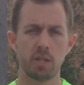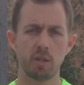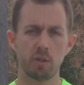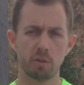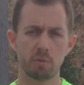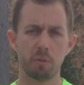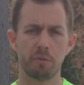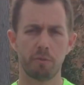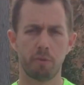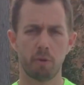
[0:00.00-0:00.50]

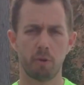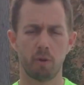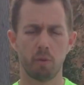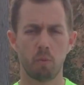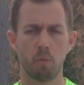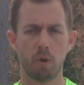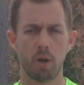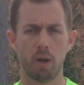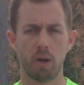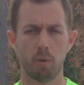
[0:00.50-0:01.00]
use before
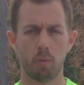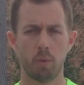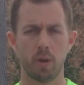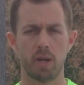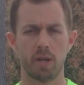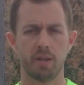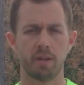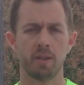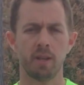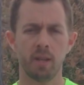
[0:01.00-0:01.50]
a
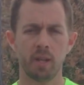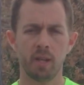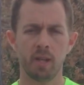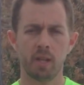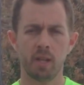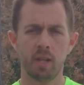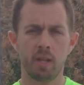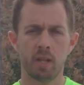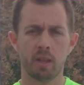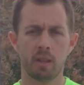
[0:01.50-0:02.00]
run.
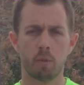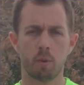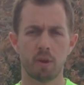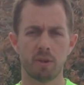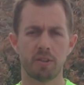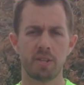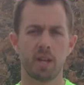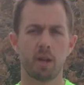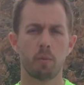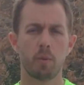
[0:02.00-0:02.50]
The
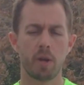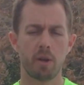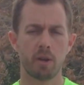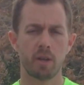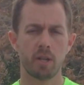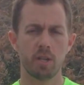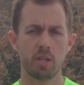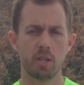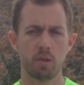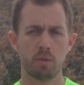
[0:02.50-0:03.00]
worst thing a runner
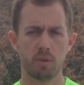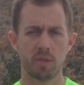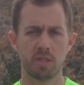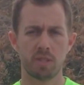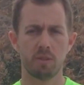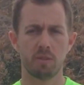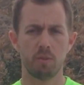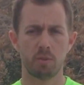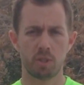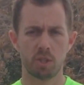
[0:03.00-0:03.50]
can do is
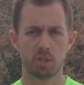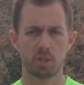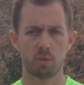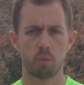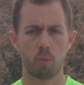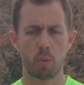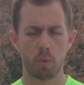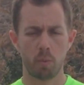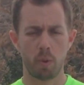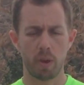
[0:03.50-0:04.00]
to just
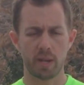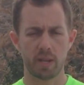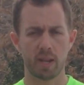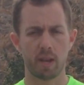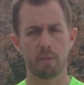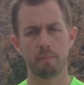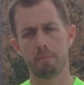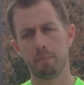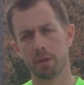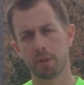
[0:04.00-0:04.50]
wake
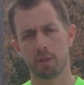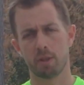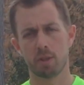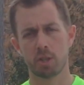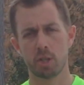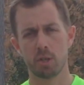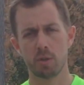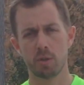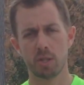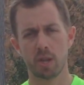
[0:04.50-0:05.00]
up, put their
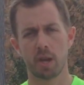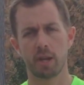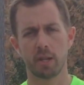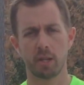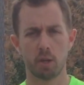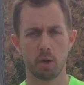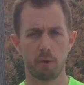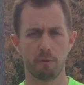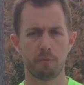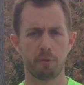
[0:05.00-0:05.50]
shoes on,
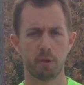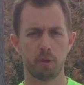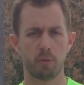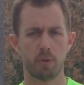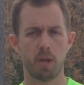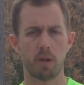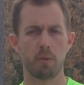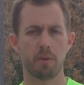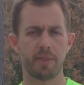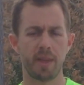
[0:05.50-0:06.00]
and go for a
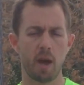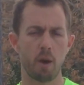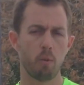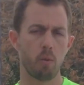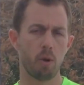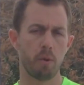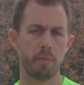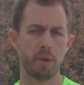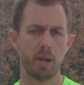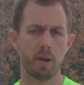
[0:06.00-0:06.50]
run without
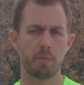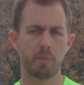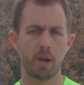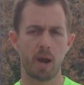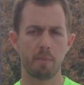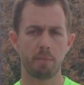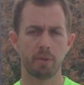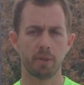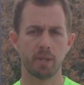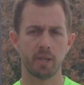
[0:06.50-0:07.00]
warming up
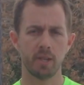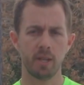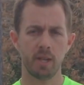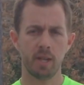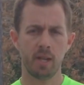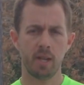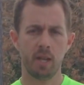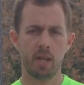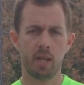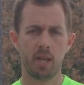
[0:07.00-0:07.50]
properly.
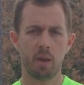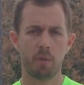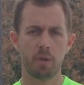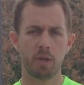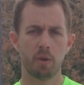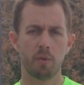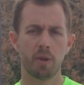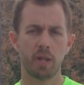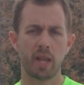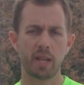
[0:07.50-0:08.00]
And
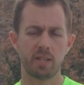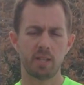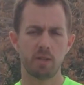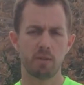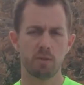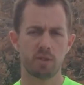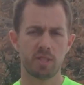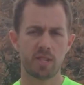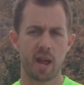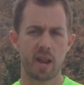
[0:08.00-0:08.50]
we don't like to
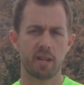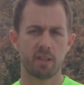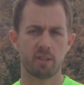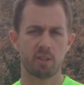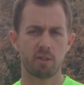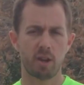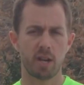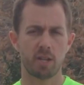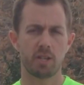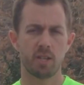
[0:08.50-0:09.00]
use static
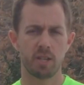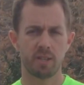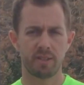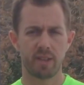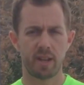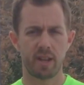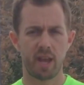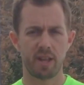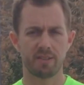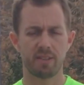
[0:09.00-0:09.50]
stretching, as
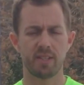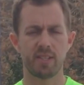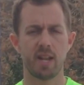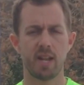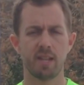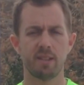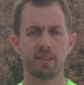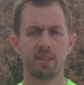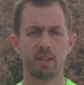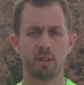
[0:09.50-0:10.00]
that has a
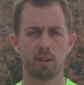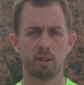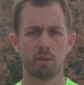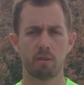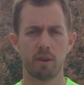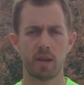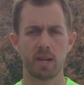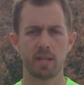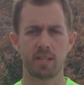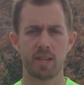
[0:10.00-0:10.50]
tendency to
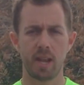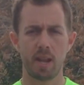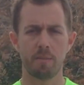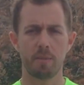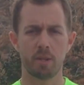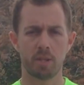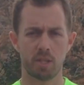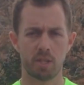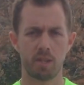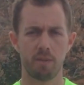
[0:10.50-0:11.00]
create
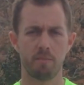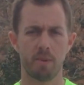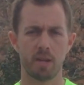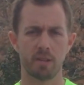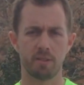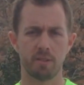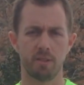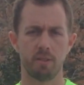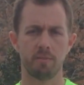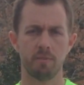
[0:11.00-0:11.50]
damage to the
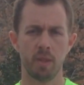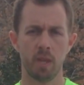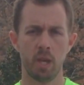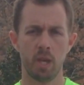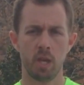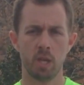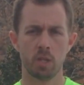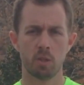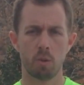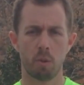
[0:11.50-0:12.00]
muscle.
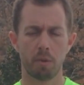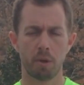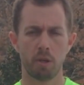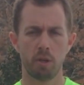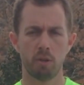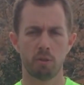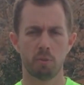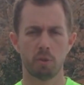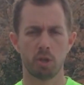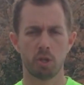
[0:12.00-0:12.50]
So what we're
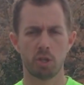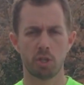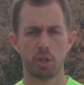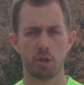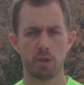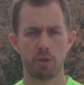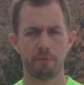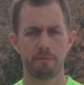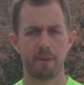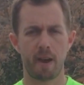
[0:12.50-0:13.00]
going to do is we're going to
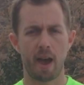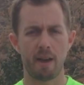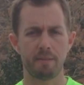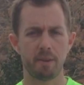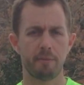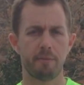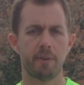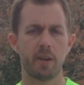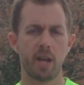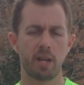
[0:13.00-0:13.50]
show you 5
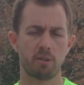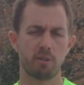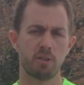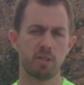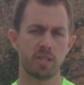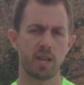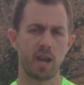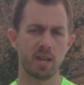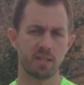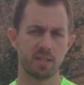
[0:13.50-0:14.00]
different
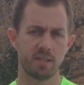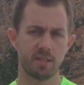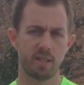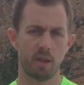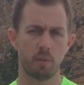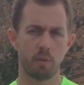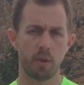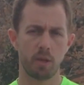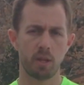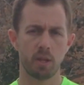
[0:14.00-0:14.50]
exercises
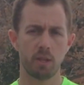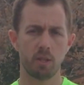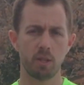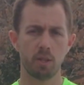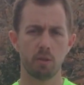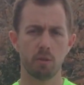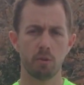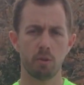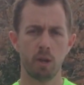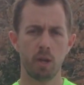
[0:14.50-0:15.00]
that we can
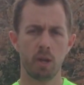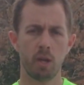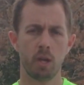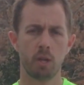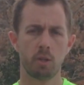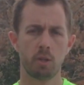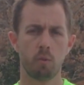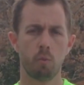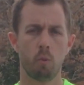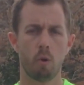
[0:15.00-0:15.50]
do
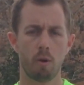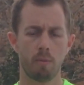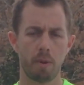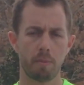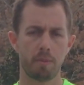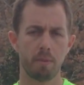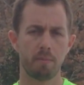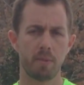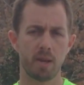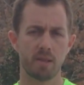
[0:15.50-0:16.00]
to warm
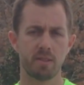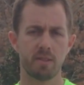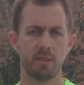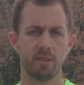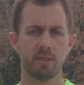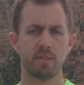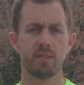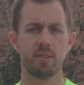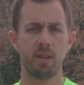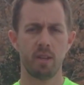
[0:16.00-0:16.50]
up the
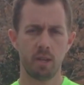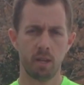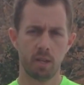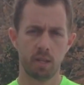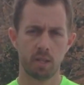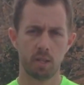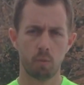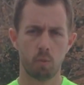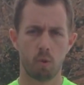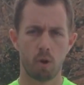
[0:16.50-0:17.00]
muscles,
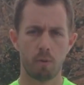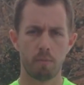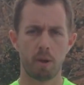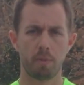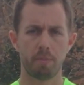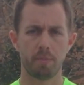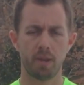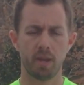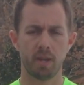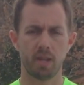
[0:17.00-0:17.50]
to
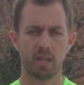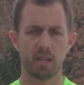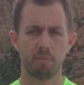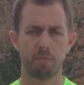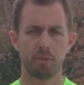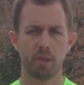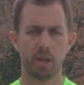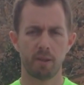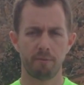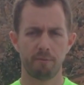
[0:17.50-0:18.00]
get
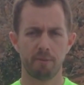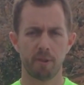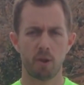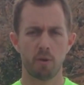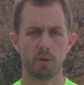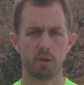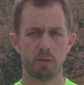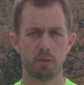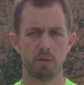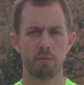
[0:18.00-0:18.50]
the blood
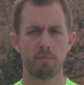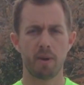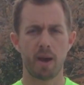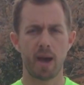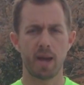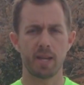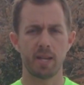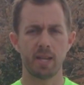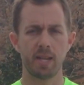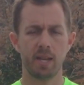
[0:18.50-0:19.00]
flowing through the
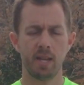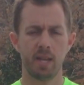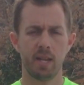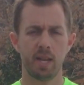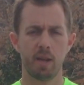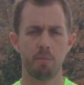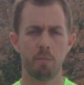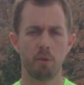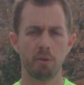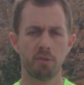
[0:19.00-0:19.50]
body,
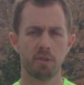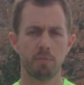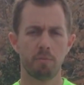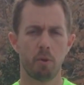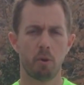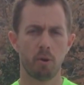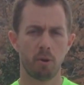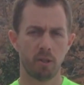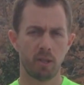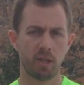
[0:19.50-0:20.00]
and most
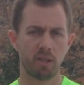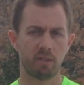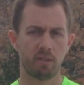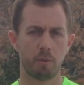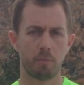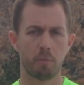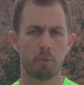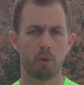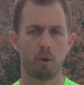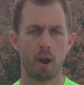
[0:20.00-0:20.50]
importantly is
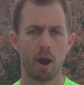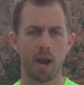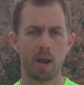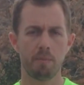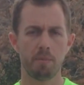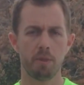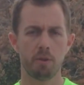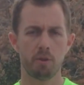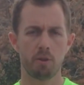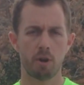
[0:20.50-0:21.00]
to
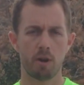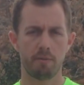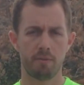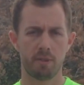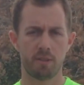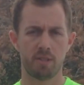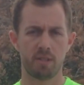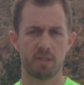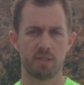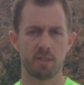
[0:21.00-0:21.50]
prime the
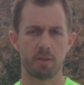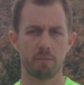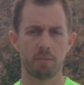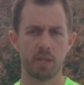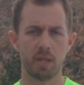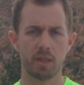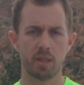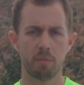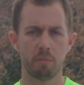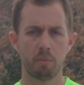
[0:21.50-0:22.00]
nervous system,
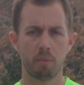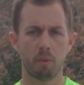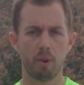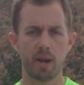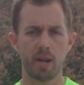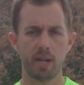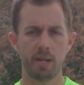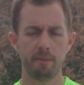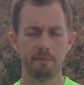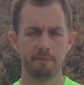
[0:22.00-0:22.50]
get the
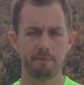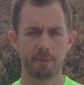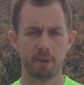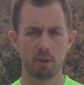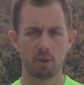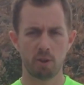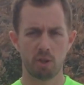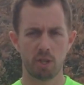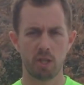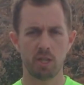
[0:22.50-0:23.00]
brain
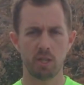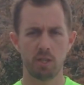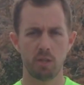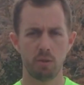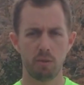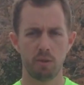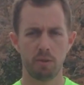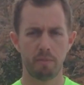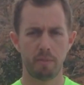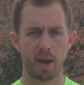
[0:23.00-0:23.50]
functioning
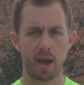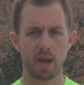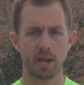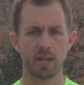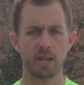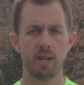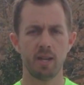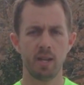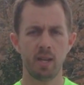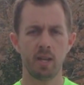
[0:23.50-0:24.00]
to the
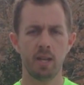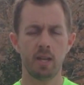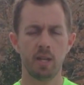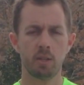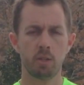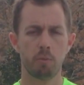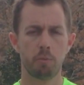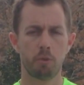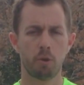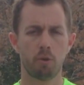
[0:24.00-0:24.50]
body
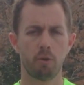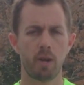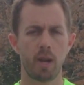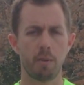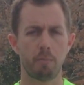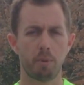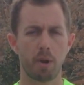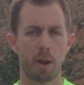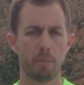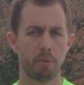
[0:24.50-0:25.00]
to
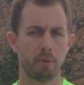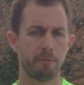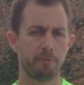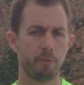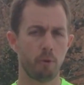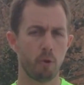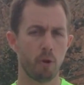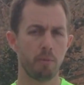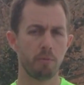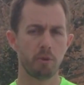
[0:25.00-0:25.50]
create proper
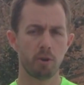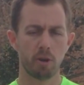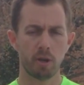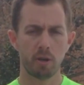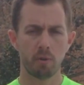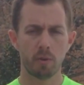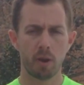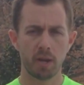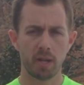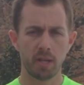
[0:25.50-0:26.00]
form
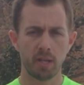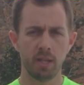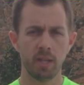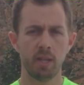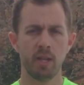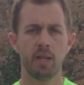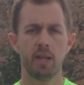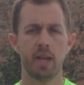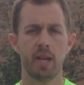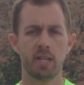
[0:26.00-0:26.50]
during running
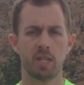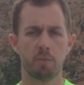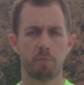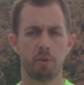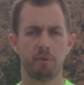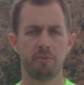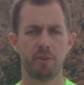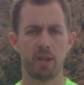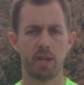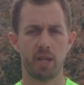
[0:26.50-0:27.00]
and to
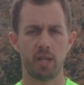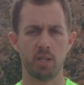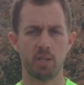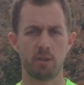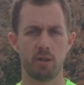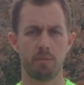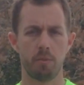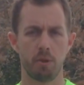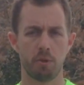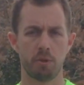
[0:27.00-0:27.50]
prevent
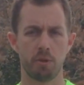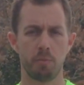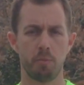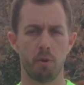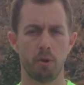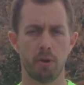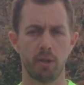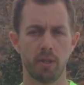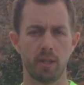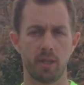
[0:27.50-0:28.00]
injury, most
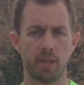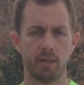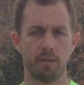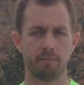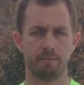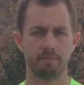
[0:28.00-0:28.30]
importantly.